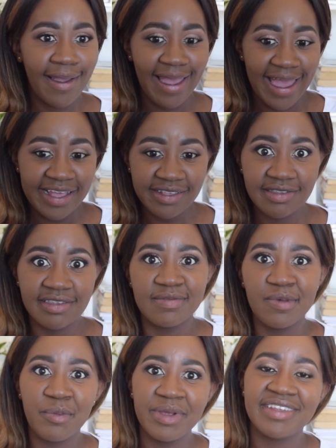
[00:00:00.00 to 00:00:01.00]
Guys, this
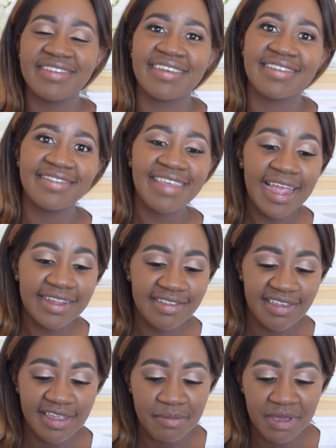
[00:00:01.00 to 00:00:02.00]
moment is
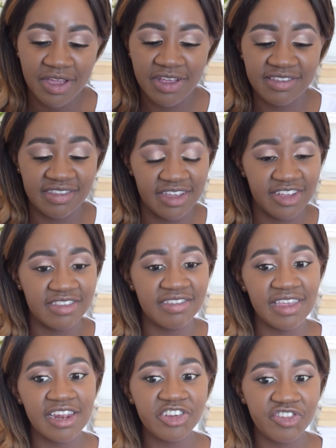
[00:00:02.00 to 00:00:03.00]
exciting because the
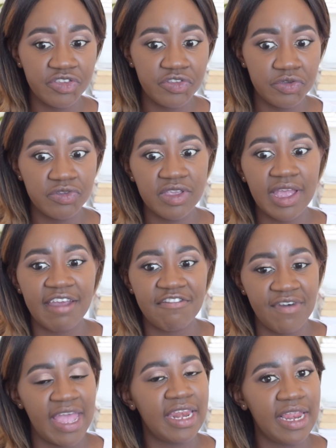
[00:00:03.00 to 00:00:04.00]
concealer she's using, I
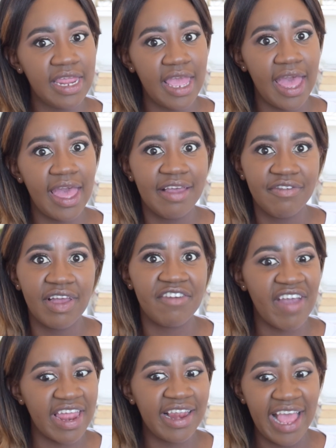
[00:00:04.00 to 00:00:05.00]
finally
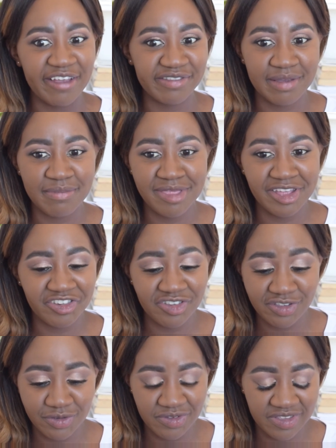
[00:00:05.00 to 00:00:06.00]
have something that
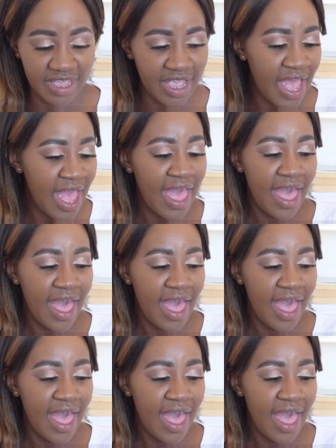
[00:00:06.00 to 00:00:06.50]
she's using.